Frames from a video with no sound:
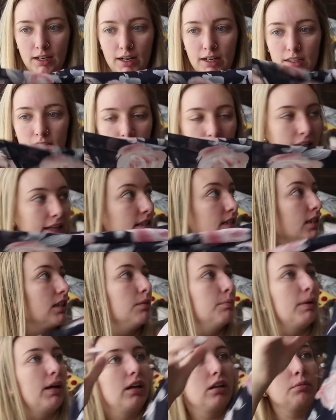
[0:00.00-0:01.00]
It has lace at
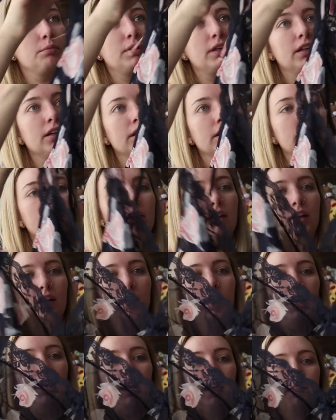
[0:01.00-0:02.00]
the bottom here.
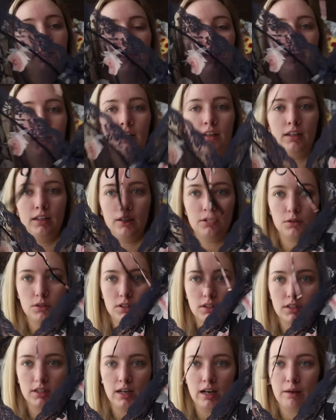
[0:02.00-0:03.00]
And then here's
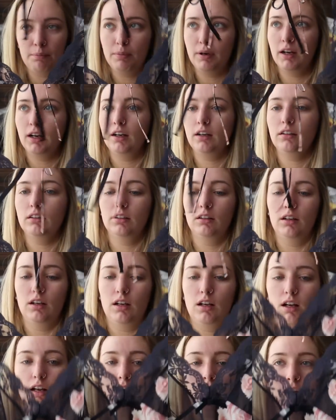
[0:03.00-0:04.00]
the top part.
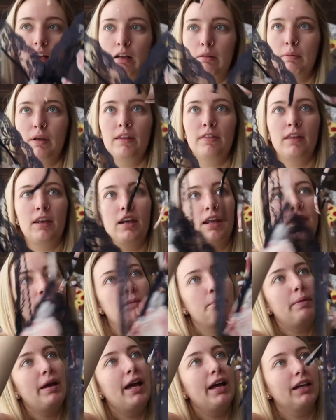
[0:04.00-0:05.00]
And then in
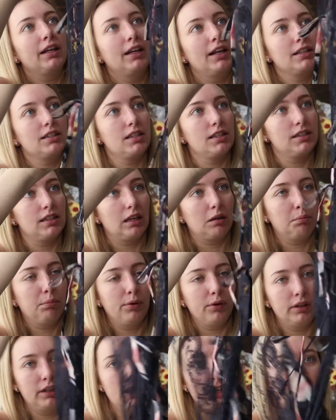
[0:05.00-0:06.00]
the back, it has this like
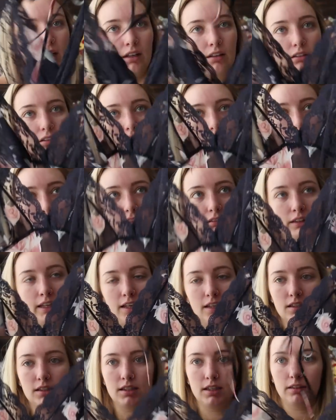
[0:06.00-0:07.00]
pretty like
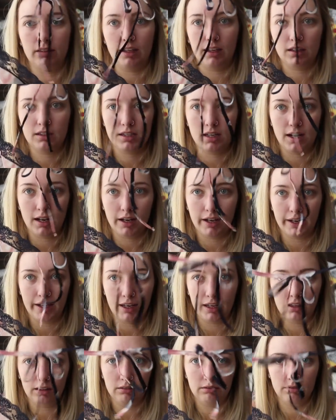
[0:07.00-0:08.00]
lace and like
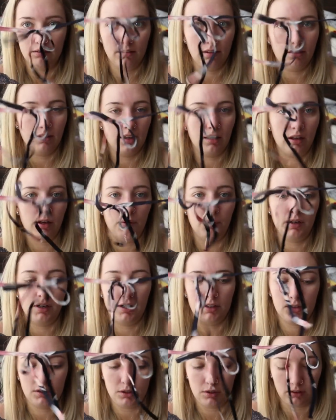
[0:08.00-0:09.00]
tie thing going
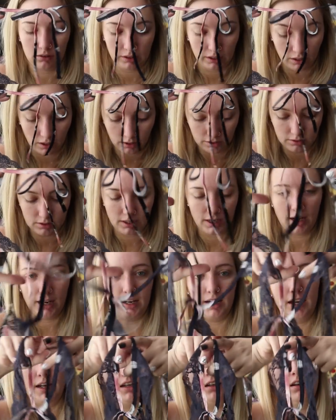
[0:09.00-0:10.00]
on, so you can like
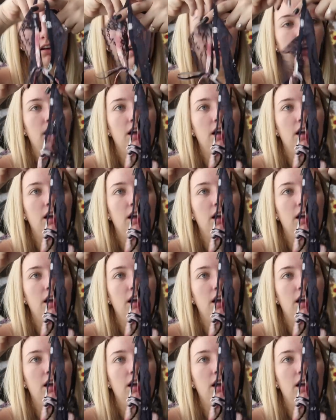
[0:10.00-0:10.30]
untie it.